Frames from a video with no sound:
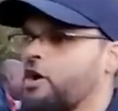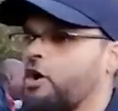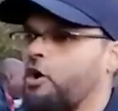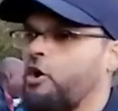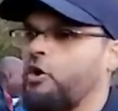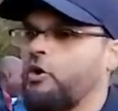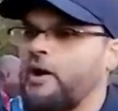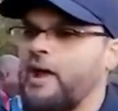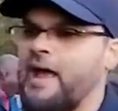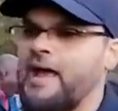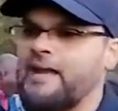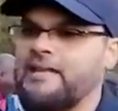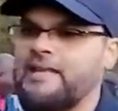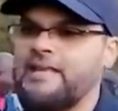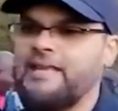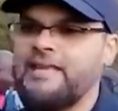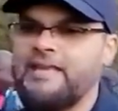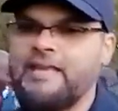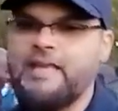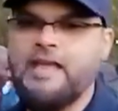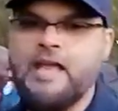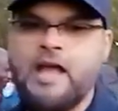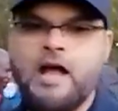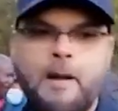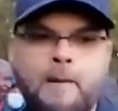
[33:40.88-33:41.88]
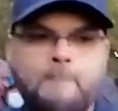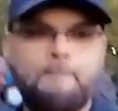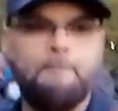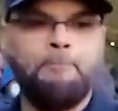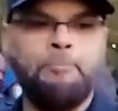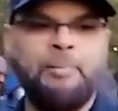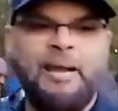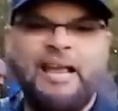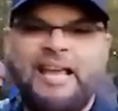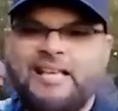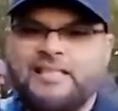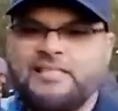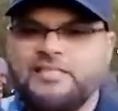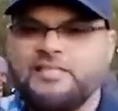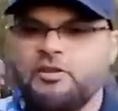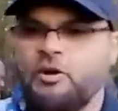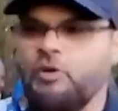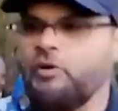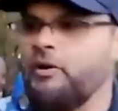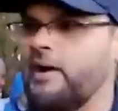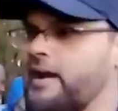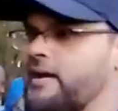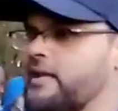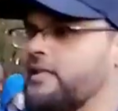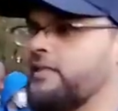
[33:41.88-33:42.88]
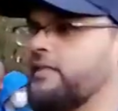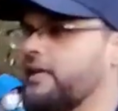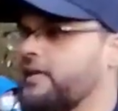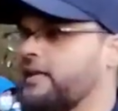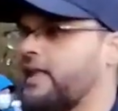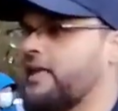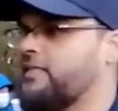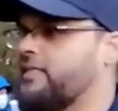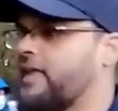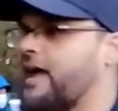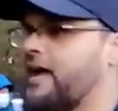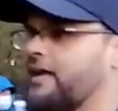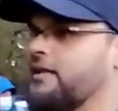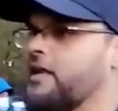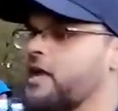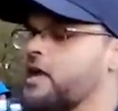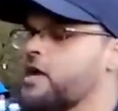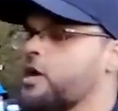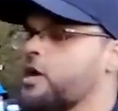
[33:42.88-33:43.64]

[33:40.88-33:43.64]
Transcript: or any uh, place or anything like that.